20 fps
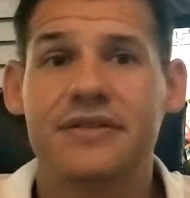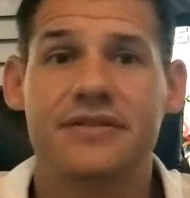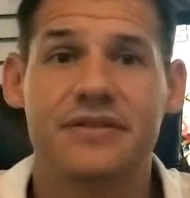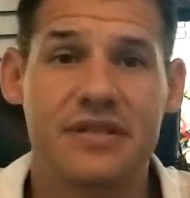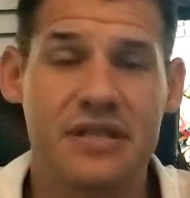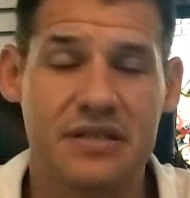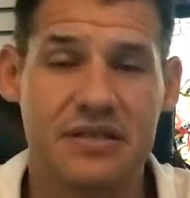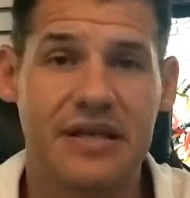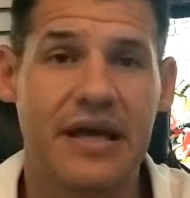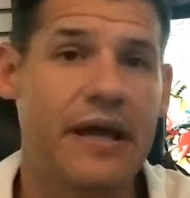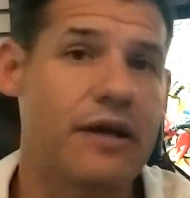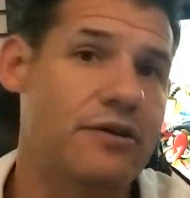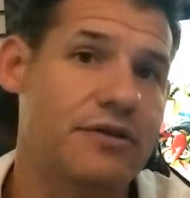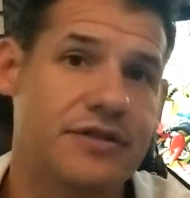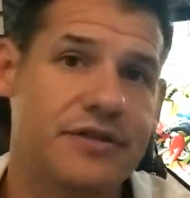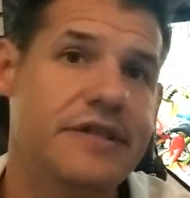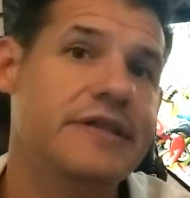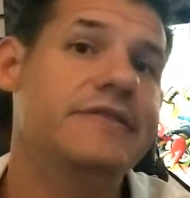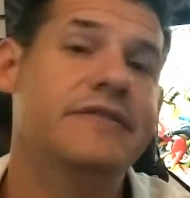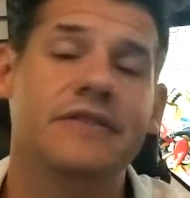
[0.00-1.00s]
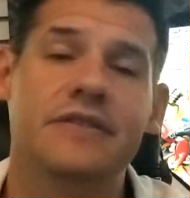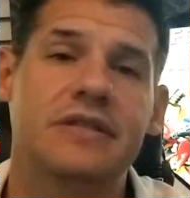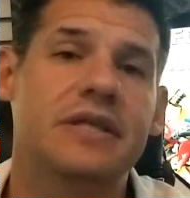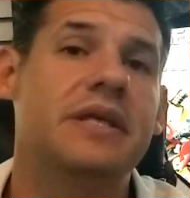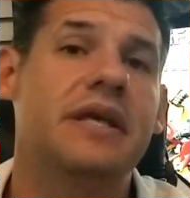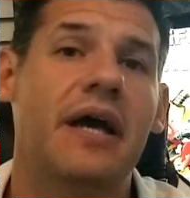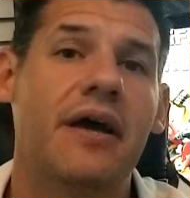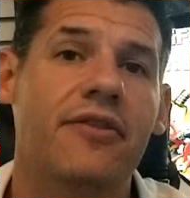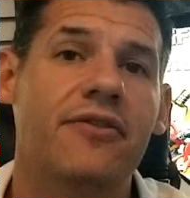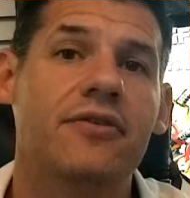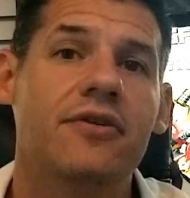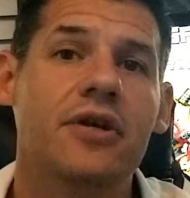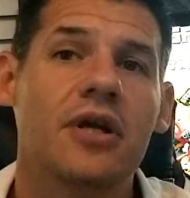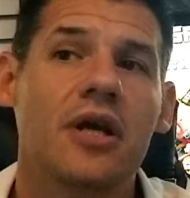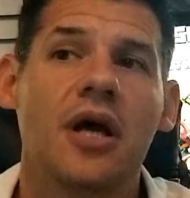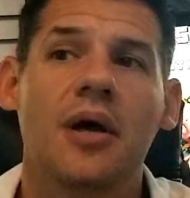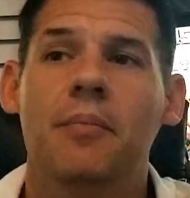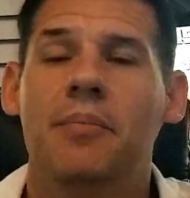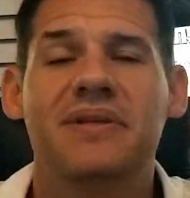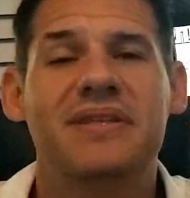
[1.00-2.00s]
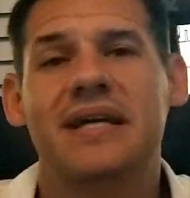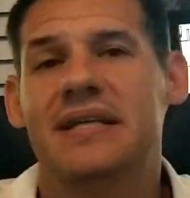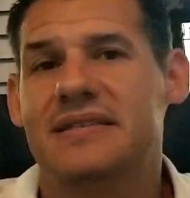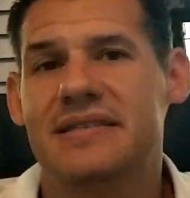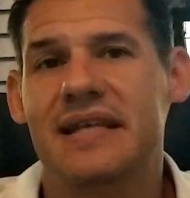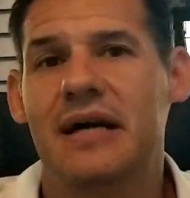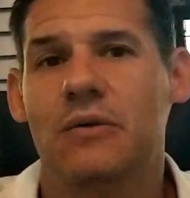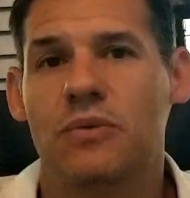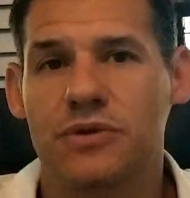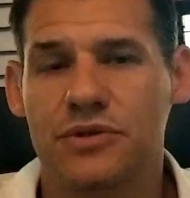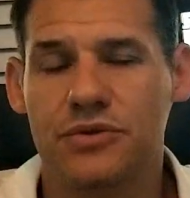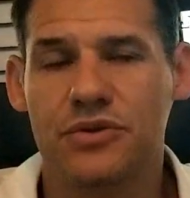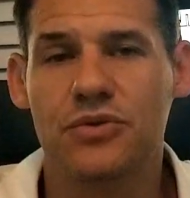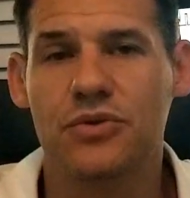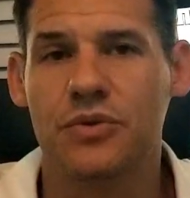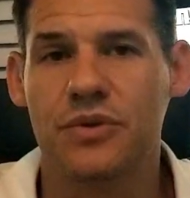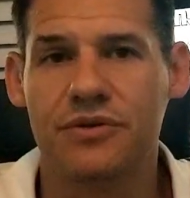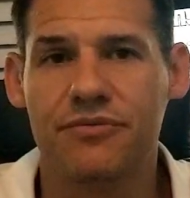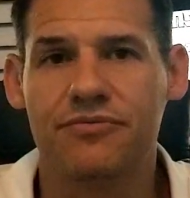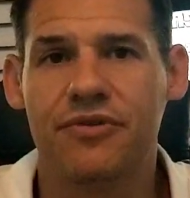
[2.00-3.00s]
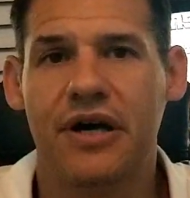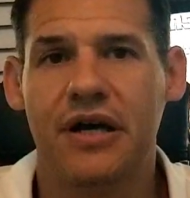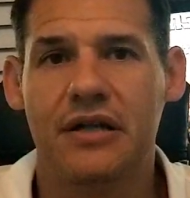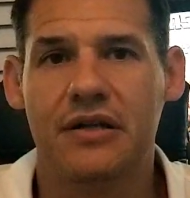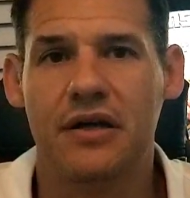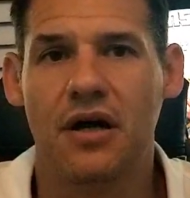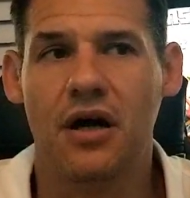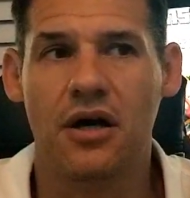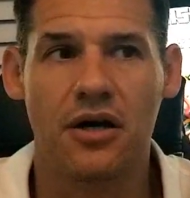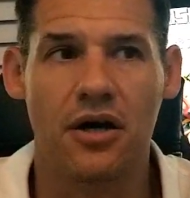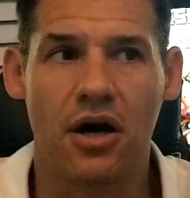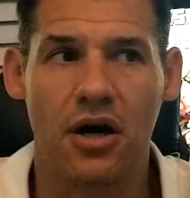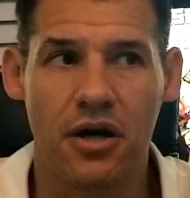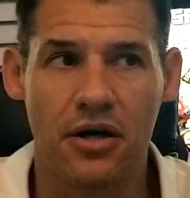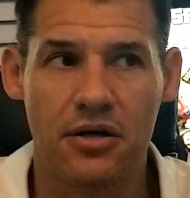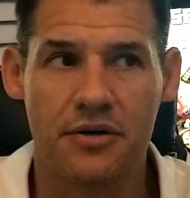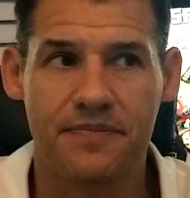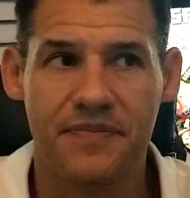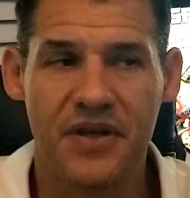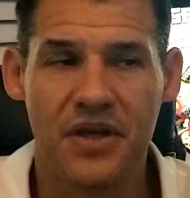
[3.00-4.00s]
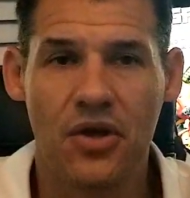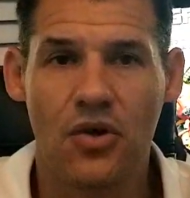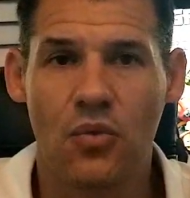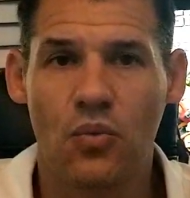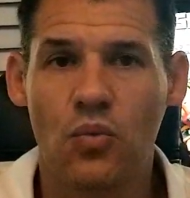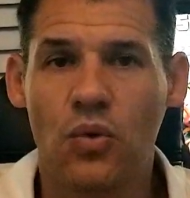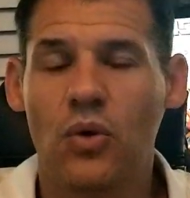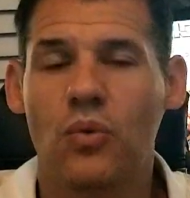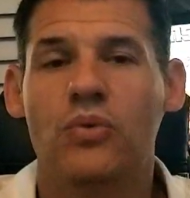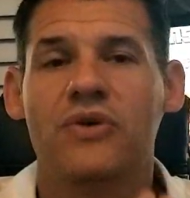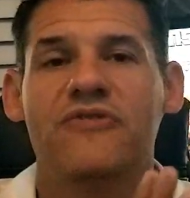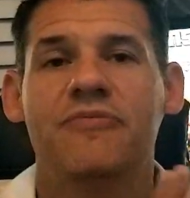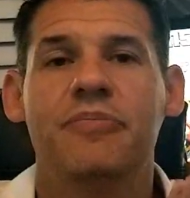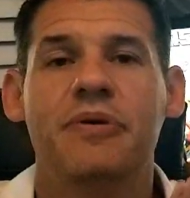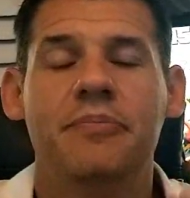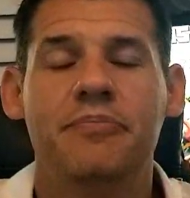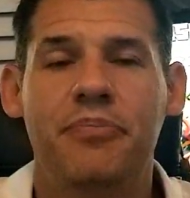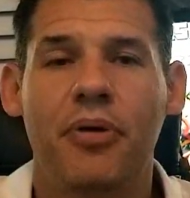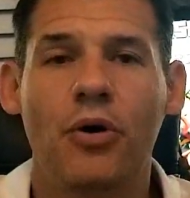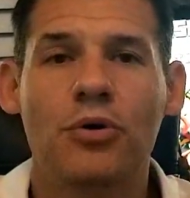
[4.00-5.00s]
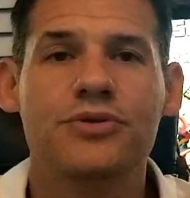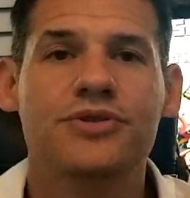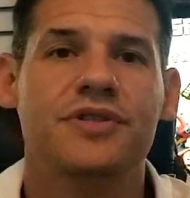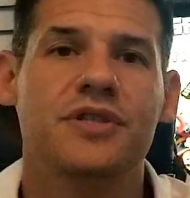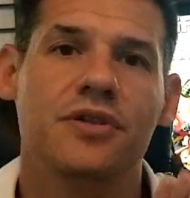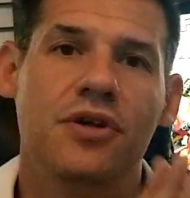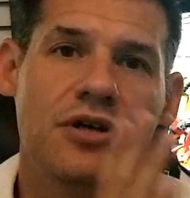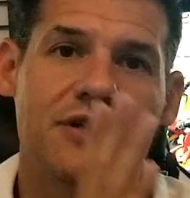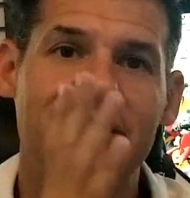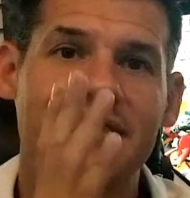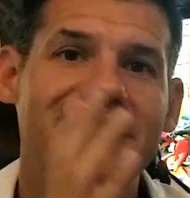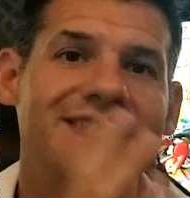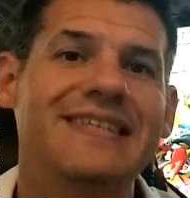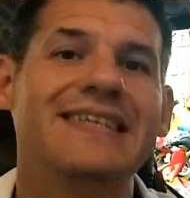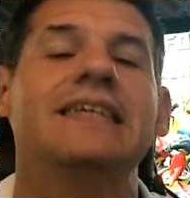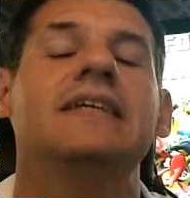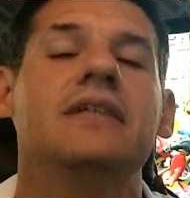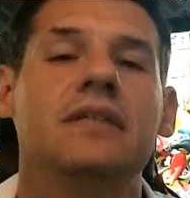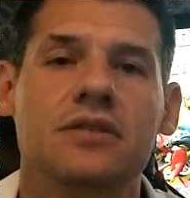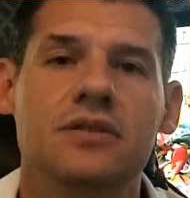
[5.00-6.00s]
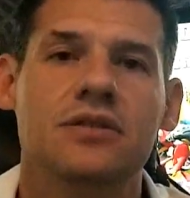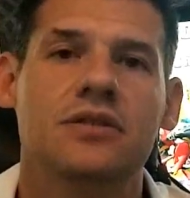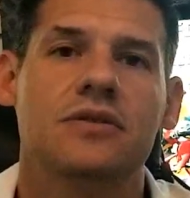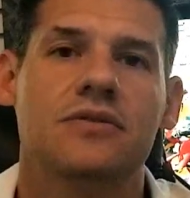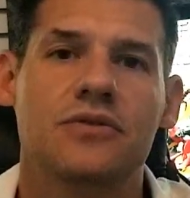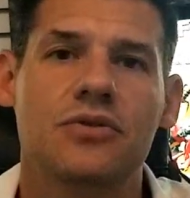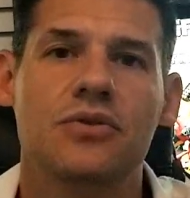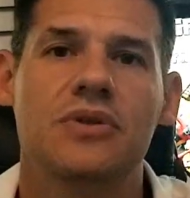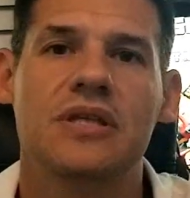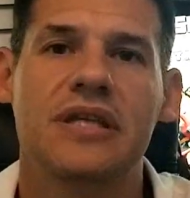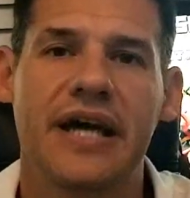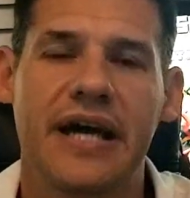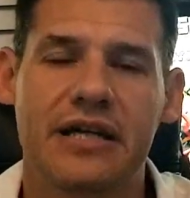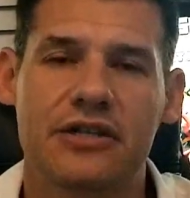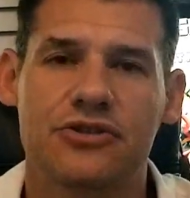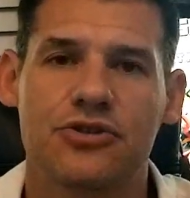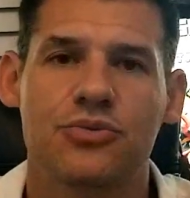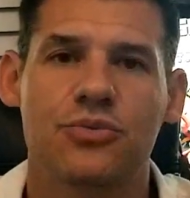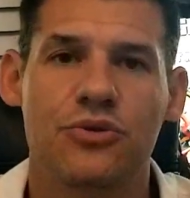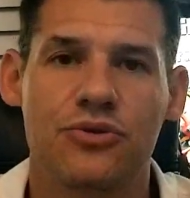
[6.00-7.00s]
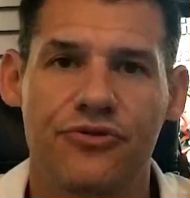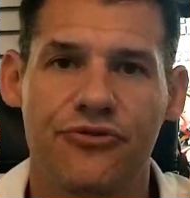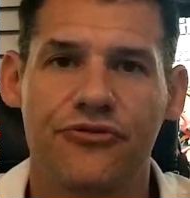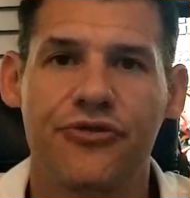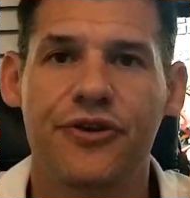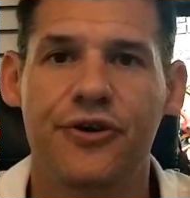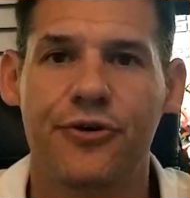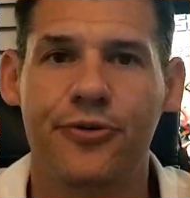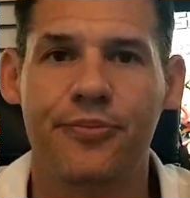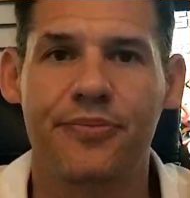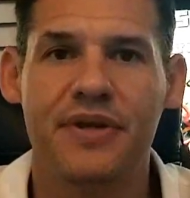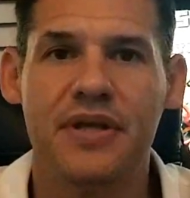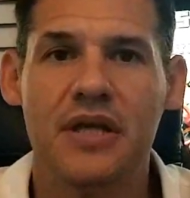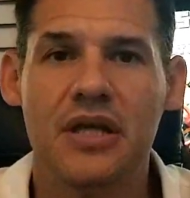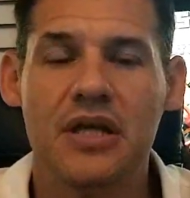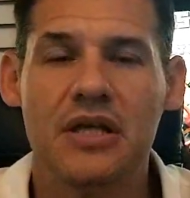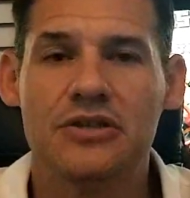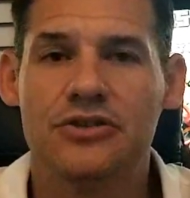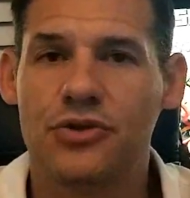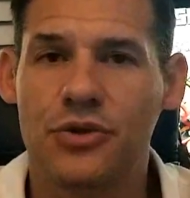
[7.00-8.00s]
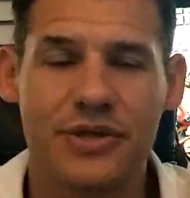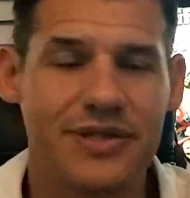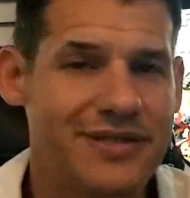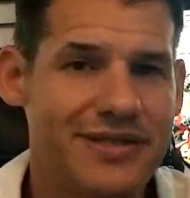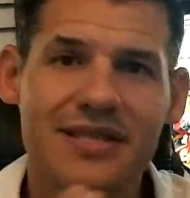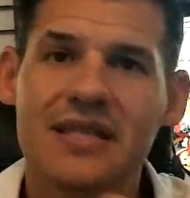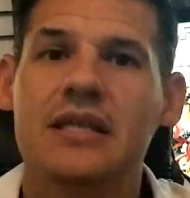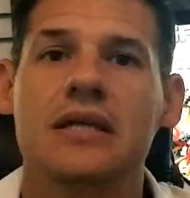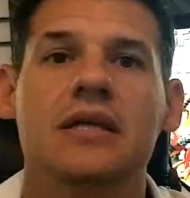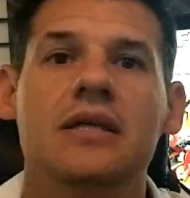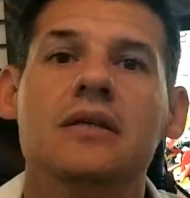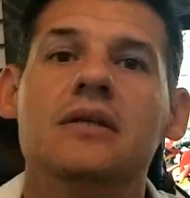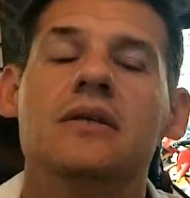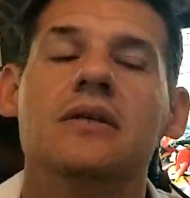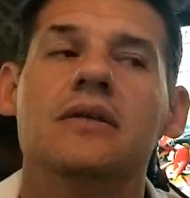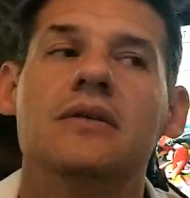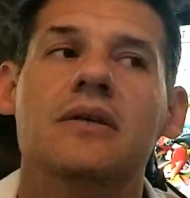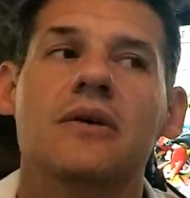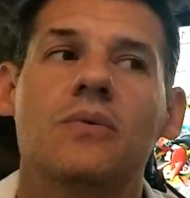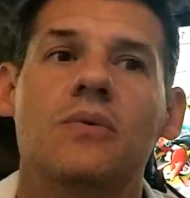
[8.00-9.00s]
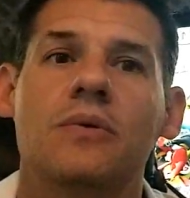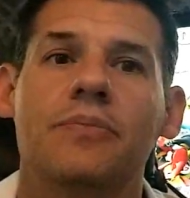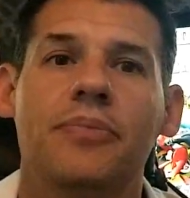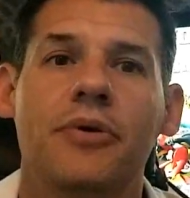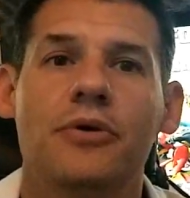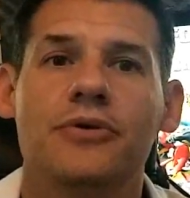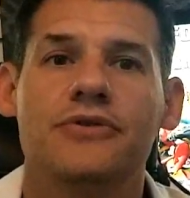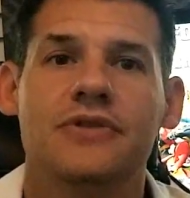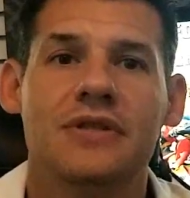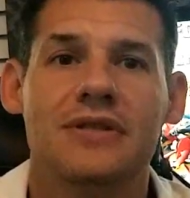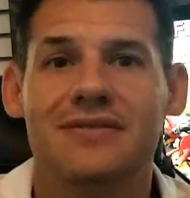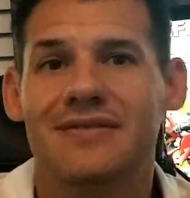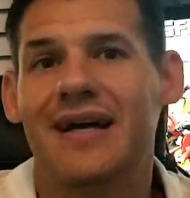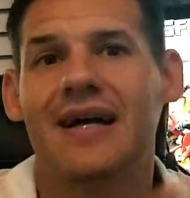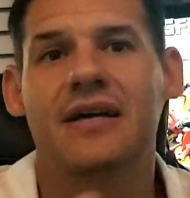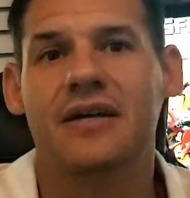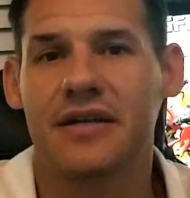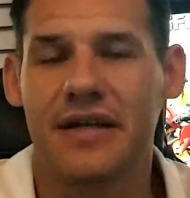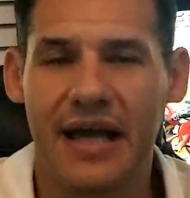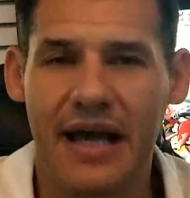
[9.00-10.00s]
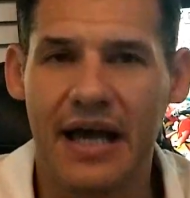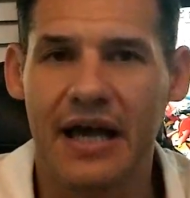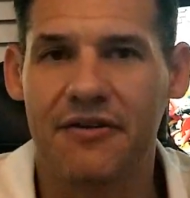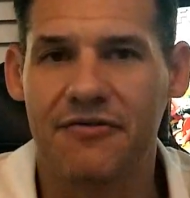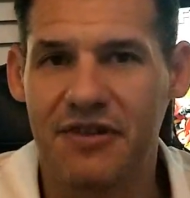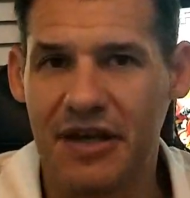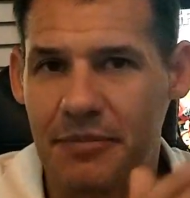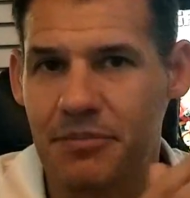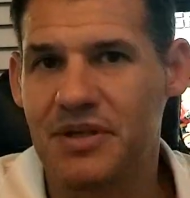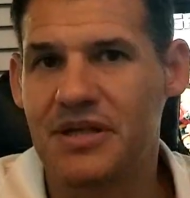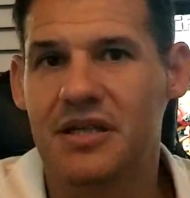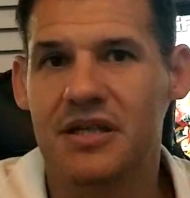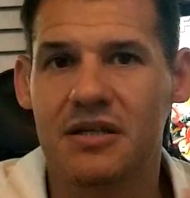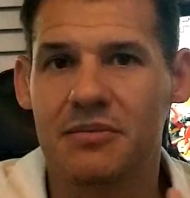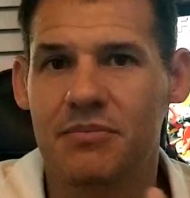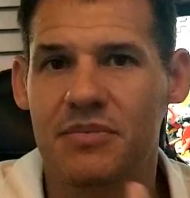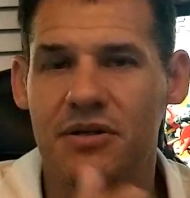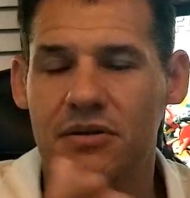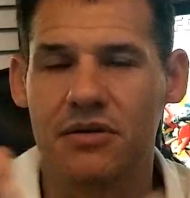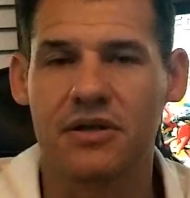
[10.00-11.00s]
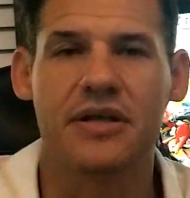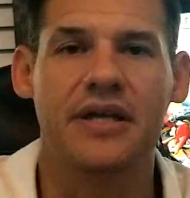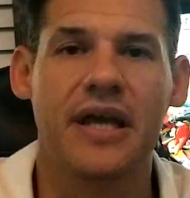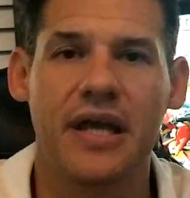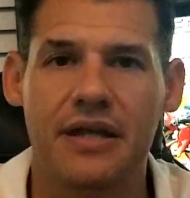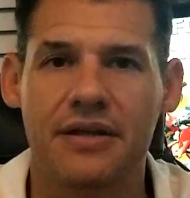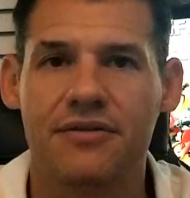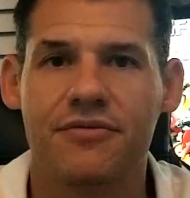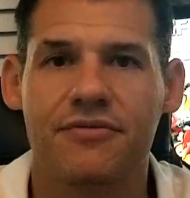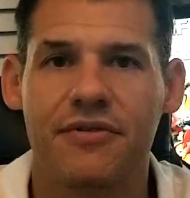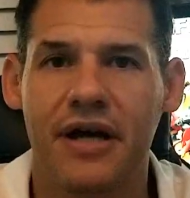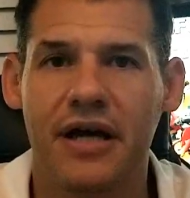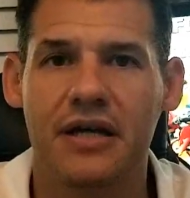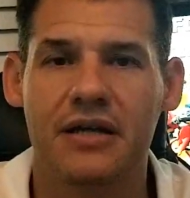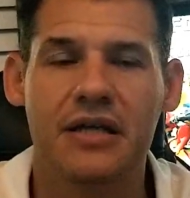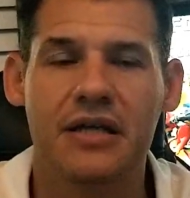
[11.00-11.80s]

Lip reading: the entire season together, but that's not what we're doing, right? What we've been posting are scenes to the actual film. So a scene that we're posting is not going to have that beginning, middle, and end, right?